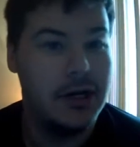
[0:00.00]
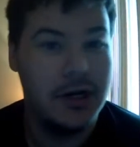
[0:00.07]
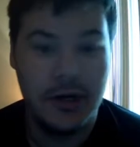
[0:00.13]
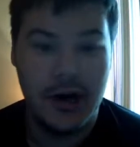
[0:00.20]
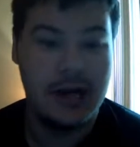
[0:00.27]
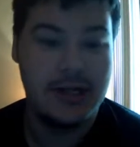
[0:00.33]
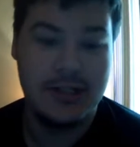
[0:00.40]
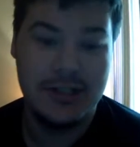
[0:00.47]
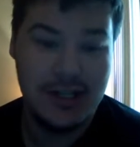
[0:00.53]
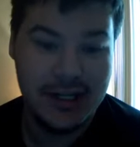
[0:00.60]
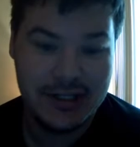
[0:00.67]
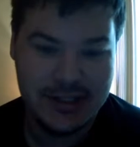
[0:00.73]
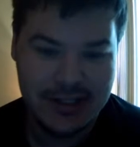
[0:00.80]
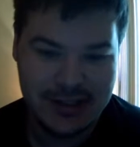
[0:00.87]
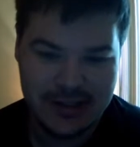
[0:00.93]

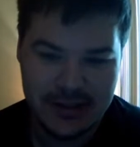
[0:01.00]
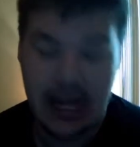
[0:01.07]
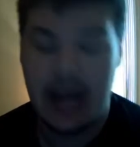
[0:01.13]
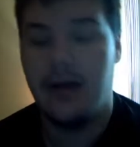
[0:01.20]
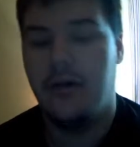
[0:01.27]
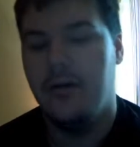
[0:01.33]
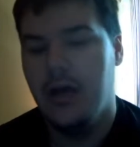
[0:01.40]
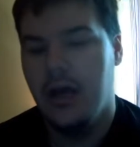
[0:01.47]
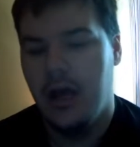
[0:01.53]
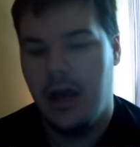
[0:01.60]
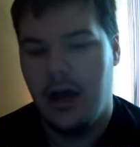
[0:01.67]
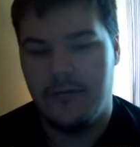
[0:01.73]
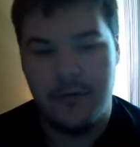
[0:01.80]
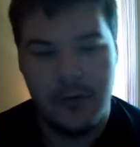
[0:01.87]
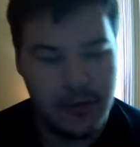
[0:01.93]
Congratulations. Now,
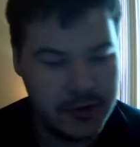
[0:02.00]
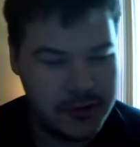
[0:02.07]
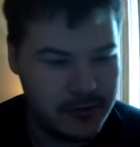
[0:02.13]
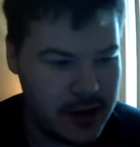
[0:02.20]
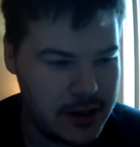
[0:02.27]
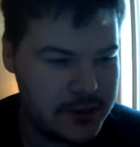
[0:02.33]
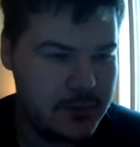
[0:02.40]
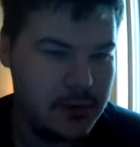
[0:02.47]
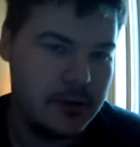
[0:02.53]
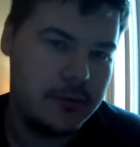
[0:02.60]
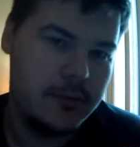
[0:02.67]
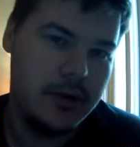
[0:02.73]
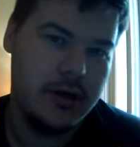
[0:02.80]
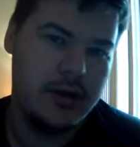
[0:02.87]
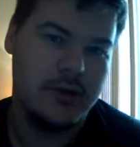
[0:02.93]
of course,
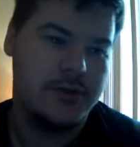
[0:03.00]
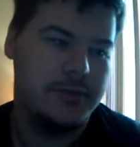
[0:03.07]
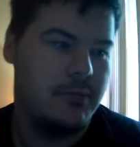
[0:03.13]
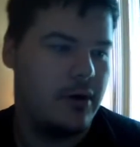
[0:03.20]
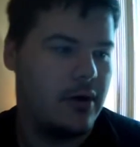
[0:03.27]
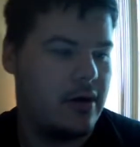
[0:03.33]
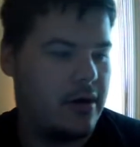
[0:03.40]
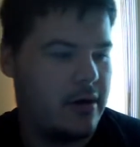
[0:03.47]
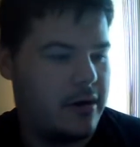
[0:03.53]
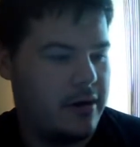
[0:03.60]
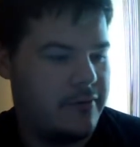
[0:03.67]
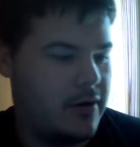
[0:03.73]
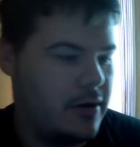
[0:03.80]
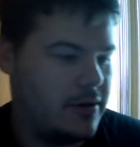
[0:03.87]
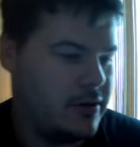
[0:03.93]
Facebook being smart
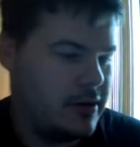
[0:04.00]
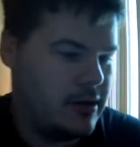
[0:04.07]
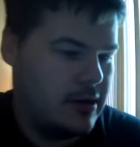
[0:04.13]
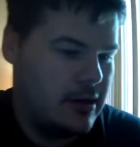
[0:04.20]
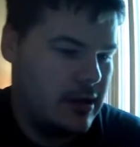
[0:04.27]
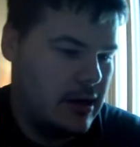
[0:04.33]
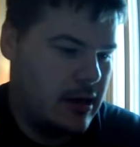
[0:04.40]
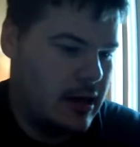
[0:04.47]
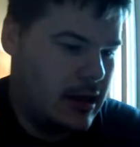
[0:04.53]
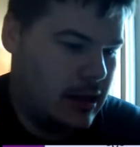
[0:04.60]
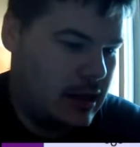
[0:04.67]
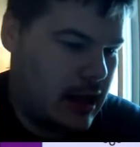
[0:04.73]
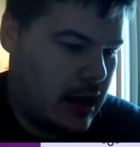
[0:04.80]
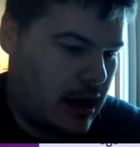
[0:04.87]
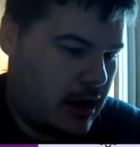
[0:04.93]
of all the
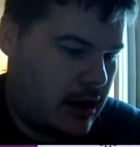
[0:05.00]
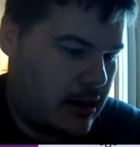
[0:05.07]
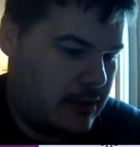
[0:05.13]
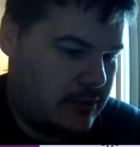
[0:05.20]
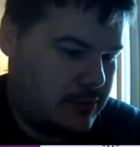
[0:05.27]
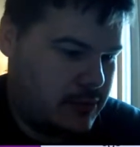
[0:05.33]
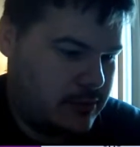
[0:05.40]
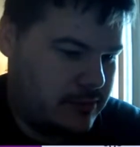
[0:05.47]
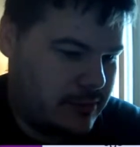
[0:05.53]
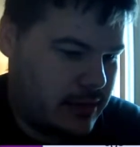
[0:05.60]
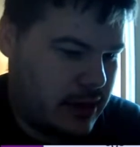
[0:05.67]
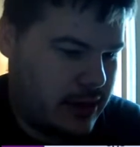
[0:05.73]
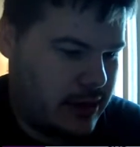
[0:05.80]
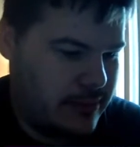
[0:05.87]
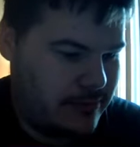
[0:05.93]

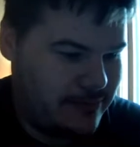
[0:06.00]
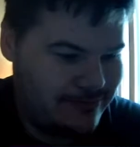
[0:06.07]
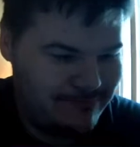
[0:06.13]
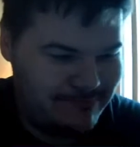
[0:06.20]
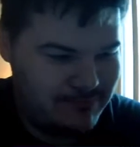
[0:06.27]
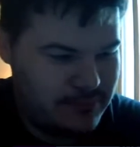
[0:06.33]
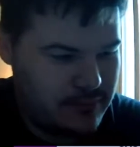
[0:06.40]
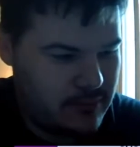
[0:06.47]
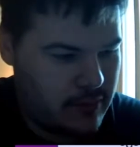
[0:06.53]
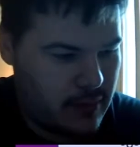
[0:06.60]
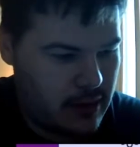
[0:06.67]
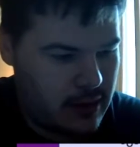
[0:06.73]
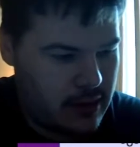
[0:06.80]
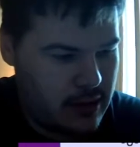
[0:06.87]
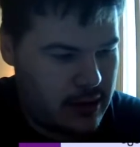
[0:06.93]

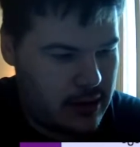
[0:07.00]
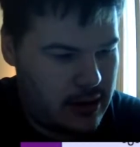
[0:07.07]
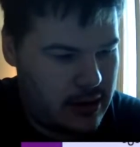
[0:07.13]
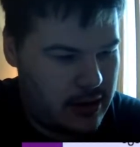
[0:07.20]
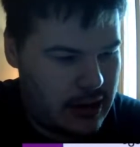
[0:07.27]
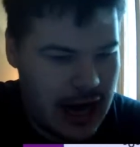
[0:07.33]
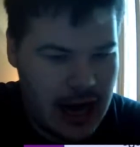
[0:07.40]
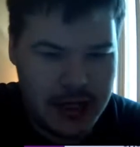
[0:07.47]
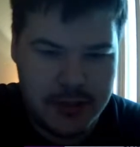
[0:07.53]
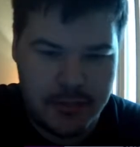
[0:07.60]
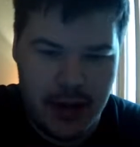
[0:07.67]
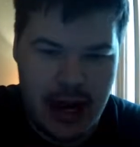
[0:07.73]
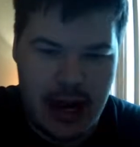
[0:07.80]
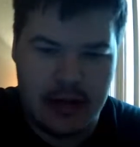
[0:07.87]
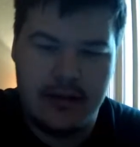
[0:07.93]

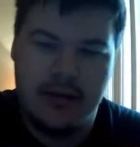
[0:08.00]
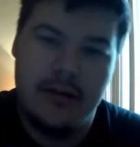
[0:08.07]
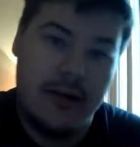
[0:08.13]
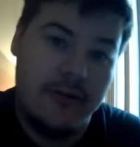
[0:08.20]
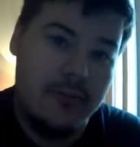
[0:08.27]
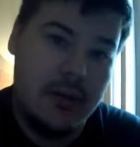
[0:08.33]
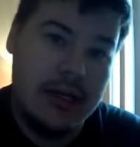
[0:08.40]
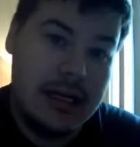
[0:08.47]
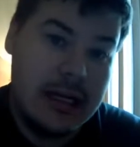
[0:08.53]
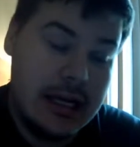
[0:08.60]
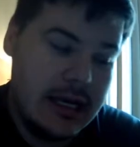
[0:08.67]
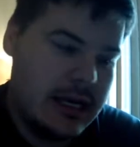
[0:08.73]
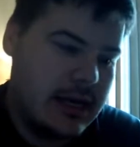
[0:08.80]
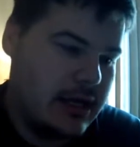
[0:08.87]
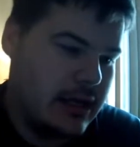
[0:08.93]
lashback that they've been
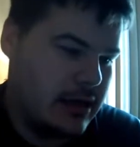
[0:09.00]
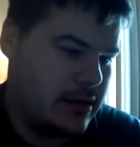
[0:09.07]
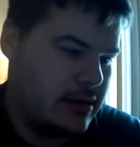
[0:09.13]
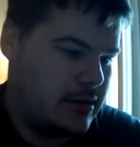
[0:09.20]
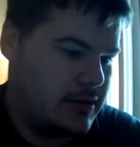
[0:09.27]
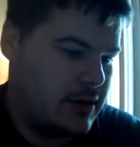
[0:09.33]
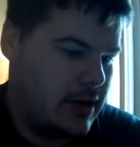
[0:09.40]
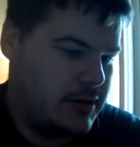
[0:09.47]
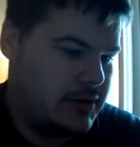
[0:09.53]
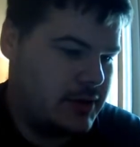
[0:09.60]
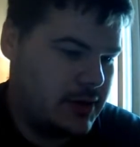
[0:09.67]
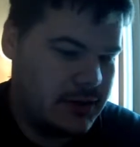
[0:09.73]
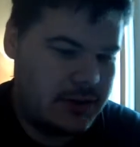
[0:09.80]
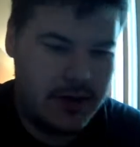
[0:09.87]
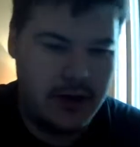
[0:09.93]
getting
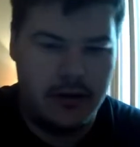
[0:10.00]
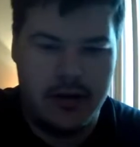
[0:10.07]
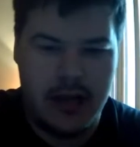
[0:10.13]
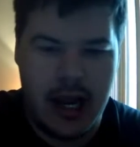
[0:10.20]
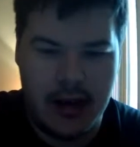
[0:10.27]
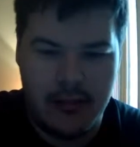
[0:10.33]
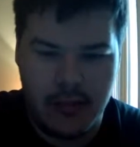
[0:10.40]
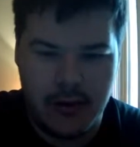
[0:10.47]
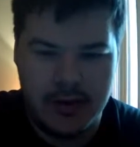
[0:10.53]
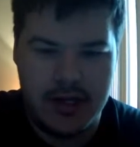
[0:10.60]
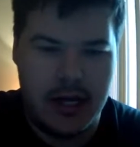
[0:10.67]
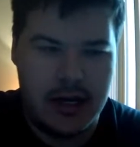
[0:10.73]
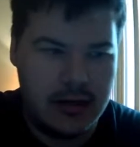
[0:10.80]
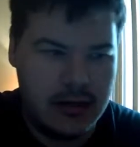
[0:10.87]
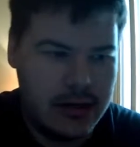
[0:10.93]
since, you know, Cambridge
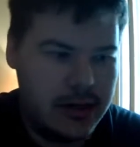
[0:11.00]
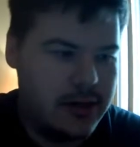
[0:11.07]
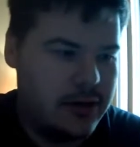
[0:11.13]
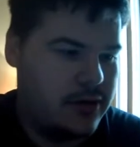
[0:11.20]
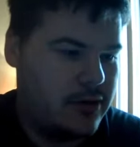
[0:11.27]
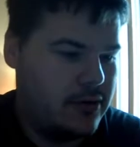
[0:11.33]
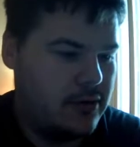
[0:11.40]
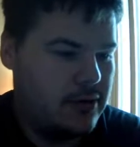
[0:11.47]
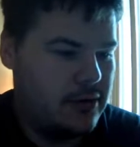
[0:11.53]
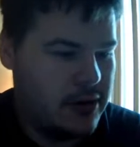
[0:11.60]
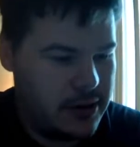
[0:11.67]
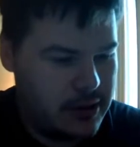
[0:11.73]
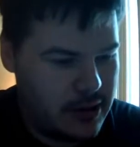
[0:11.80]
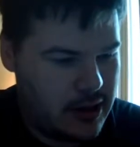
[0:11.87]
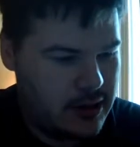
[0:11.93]
Analytical
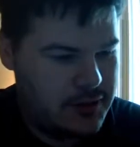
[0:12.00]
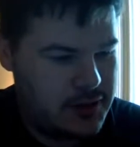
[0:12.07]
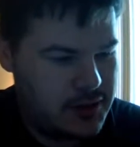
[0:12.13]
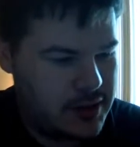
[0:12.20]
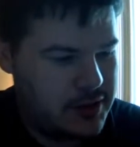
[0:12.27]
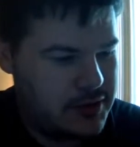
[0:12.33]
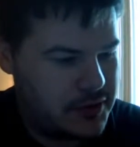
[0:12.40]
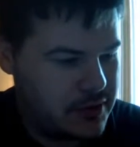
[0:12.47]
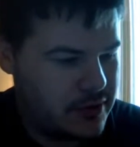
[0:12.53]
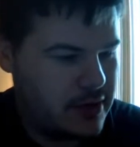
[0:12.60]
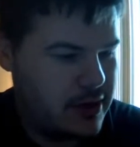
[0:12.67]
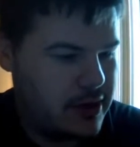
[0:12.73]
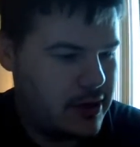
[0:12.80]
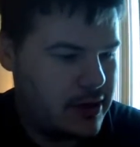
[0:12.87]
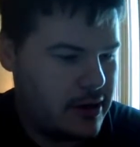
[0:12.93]
and
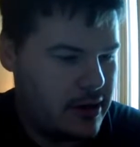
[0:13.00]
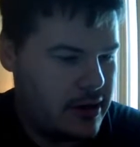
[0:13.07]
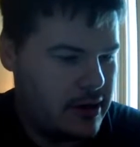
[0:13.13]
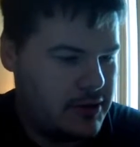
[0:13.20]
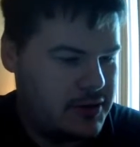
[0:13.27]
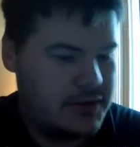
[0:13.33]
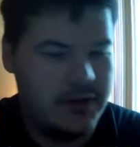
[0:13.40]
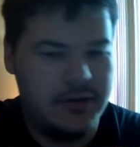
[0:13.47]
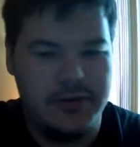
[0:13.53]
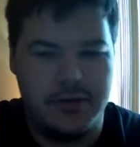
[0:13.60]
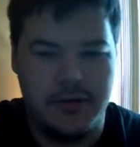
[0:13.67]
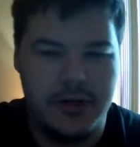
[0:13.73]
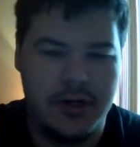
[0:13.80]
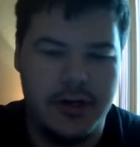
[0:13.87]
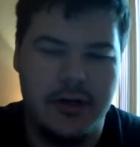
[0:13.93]

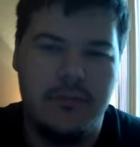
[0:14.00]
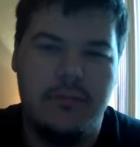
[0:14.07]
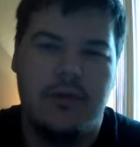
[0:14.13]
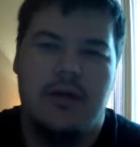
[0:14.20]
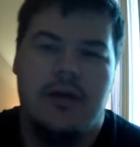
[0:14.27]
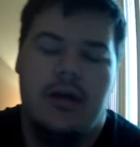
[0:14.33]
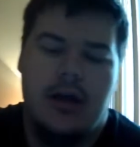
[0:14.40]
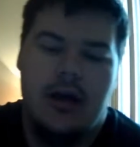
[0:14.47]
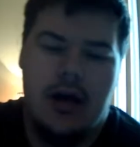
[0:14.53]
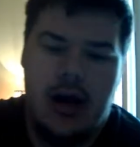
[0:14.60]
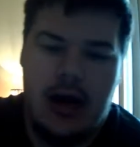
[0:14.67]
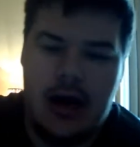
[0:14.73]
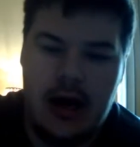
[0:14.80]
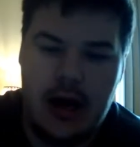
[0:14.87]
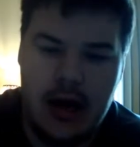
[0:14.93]
censorship,
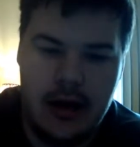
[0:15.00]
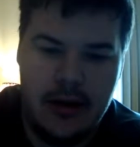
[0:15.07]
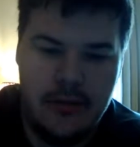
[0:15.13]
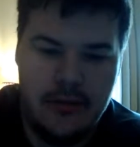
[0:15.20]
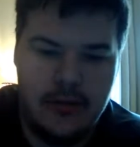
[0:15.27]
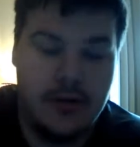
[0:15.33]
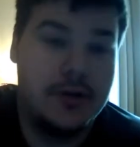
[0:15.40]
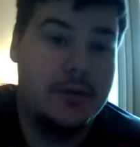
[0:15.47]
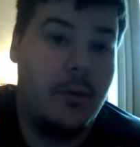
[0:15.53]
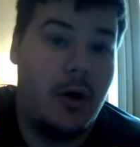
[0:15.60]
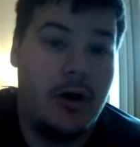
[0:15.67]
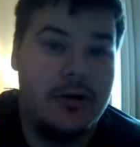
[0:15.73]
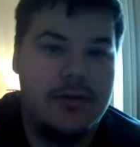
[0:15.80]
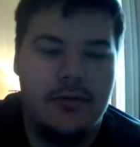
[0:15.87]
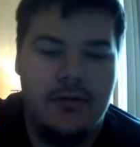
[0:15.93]
they're
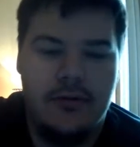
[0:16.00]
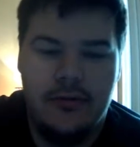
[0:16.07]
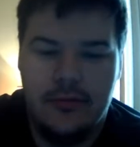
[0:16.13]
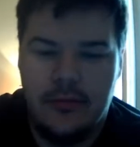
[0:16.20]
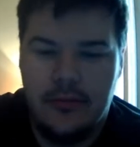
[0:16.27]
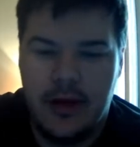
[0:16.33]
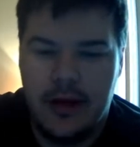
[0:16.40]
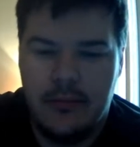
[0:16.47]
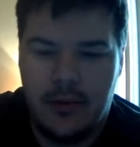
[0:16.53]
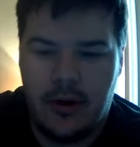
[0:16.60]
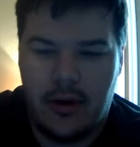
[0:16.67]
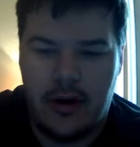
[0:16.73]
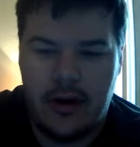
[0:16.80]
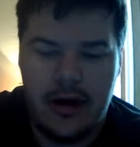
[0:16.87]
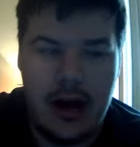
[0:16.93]
smart to, in
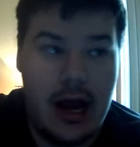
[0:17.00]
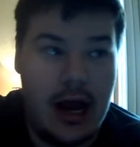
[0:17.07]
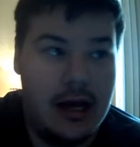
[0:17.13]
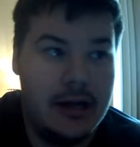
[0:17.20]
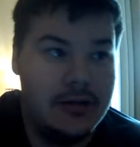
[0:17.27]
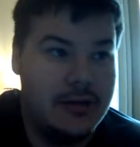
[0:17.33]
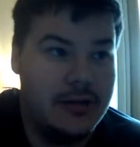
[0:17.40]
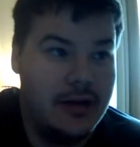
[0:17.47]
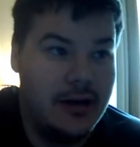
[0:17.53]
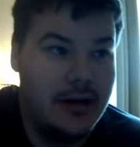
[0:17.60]
part, not